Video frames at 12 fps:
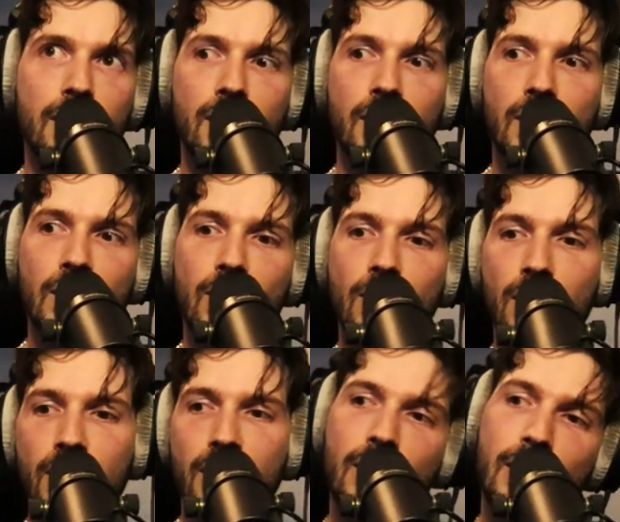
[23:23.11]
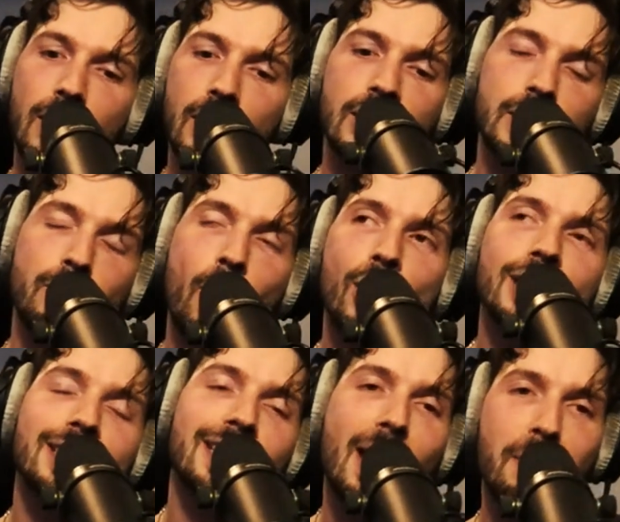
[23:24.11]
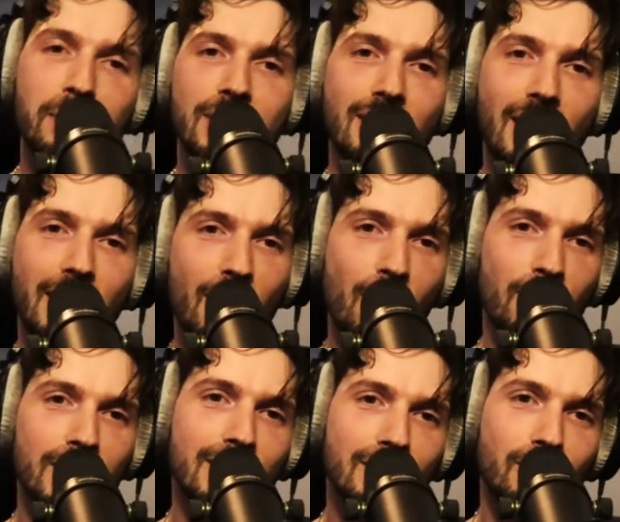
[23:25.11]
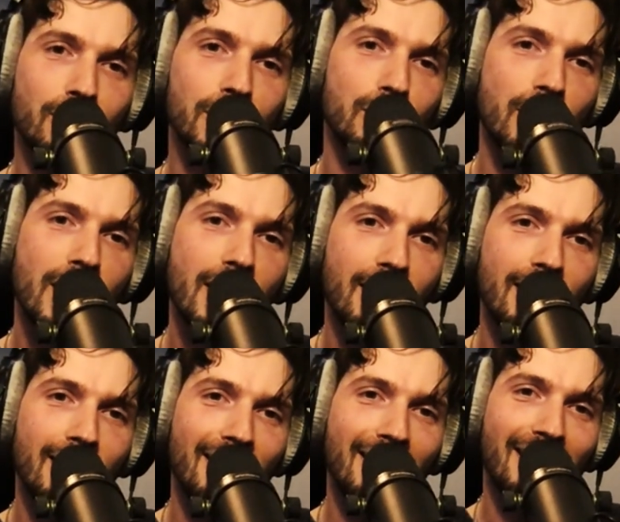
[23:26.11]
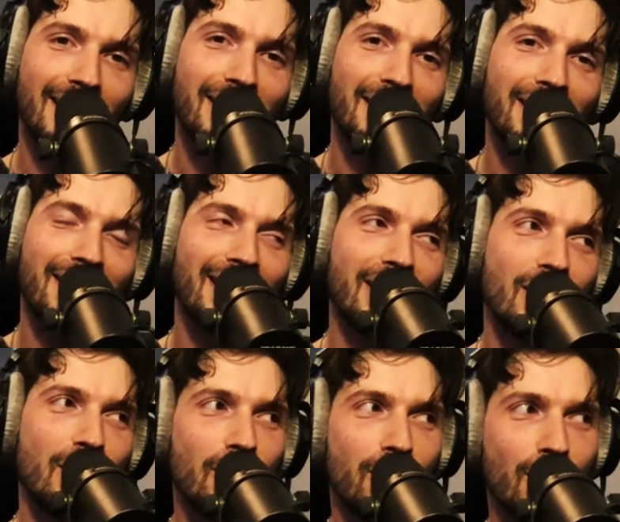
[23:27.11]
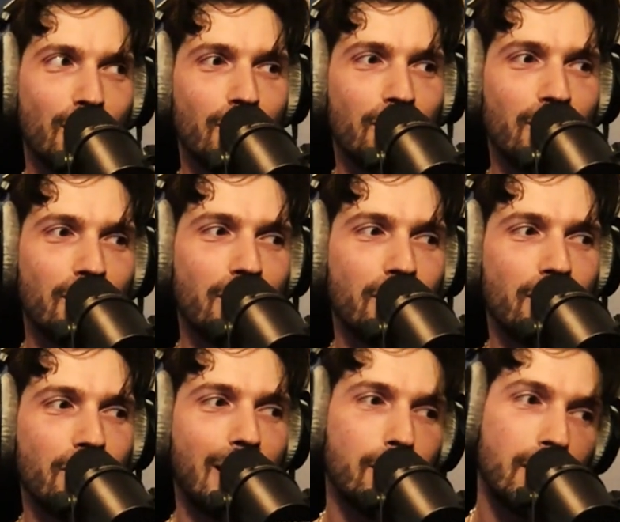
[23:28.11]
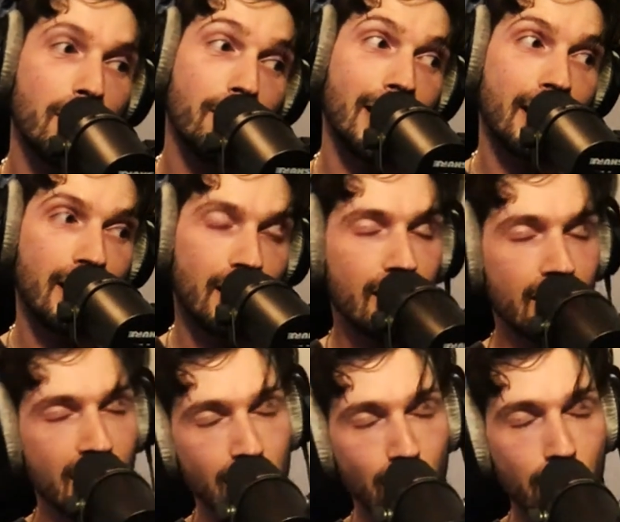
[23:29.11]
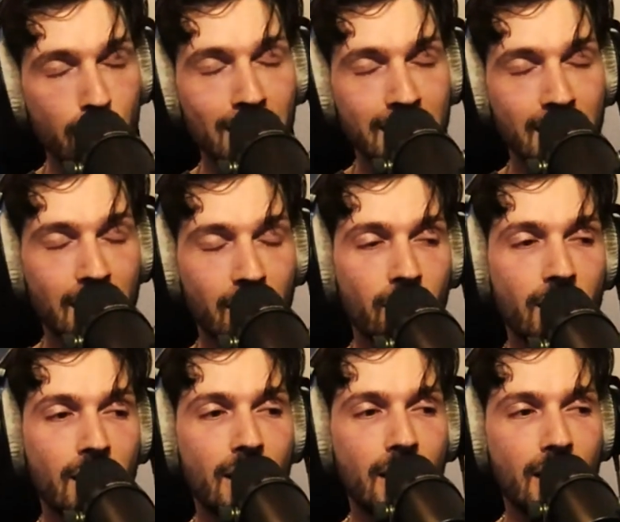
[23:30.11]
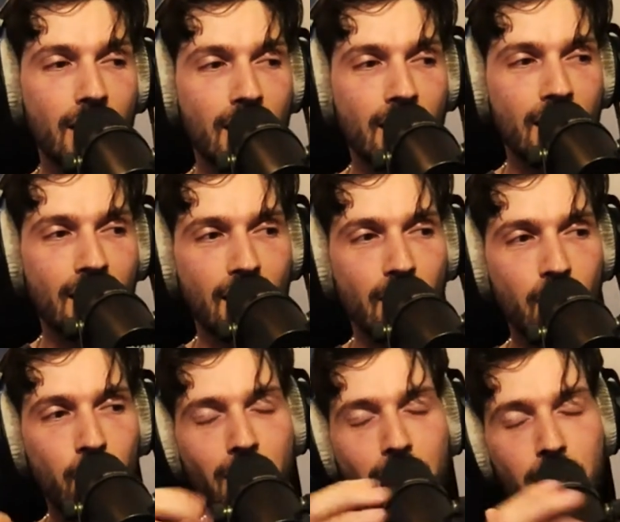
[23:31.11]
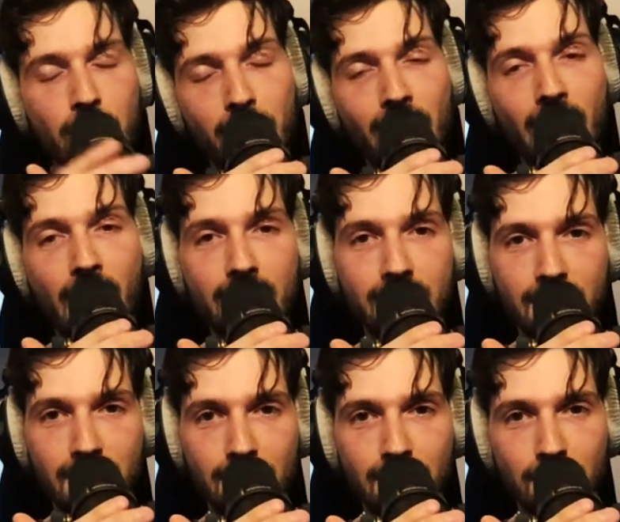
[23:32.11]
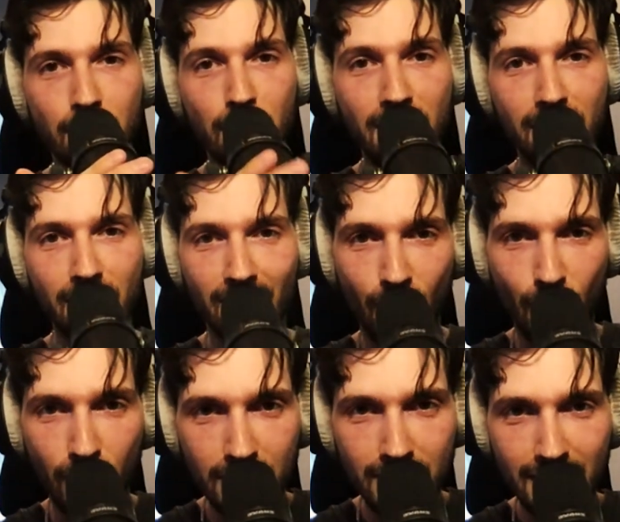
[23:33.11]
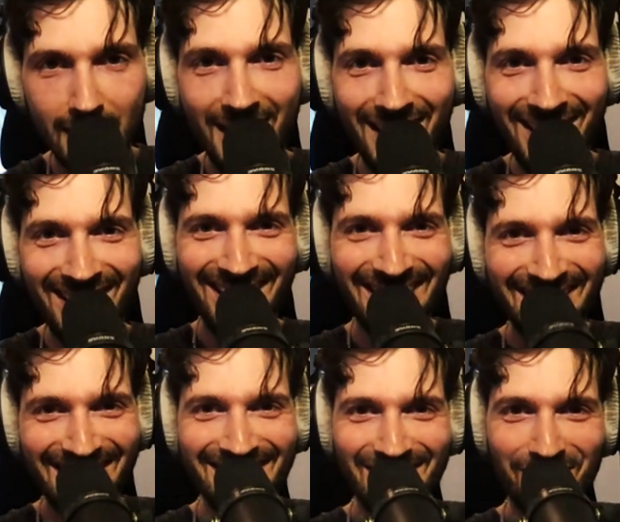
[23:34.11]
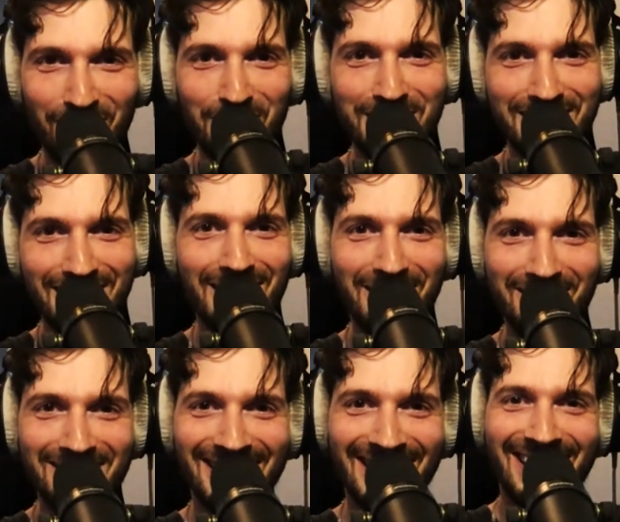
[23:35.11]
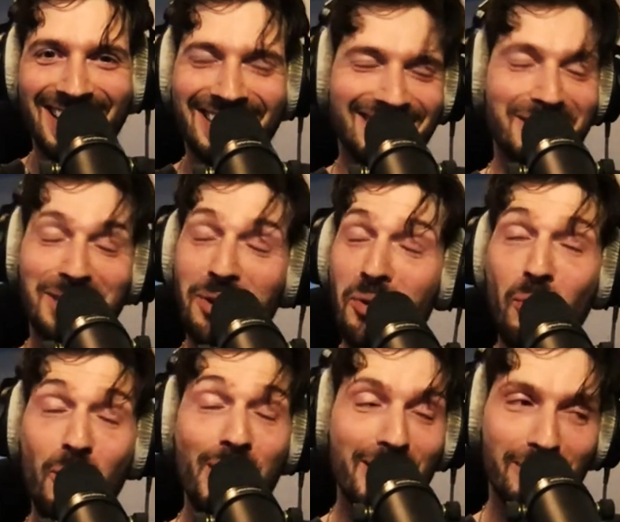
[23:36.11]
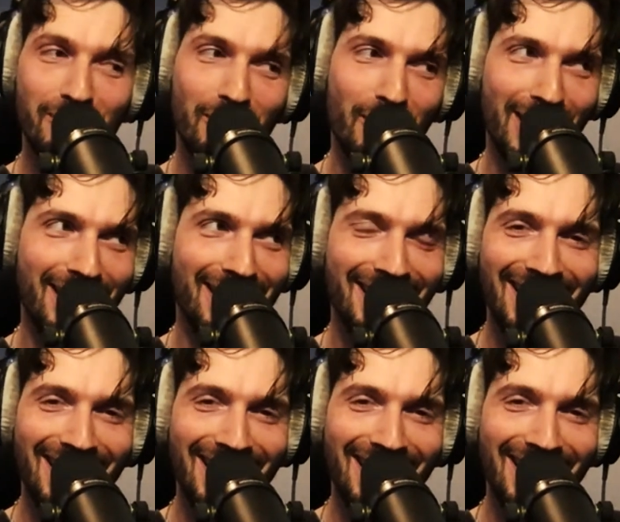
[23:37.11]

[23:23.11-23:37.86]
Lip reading: go small steps. I know it's frustrating, and I know from many people, and including myself, many people hate to hear the voice the first times. Like, it's such a weird thing,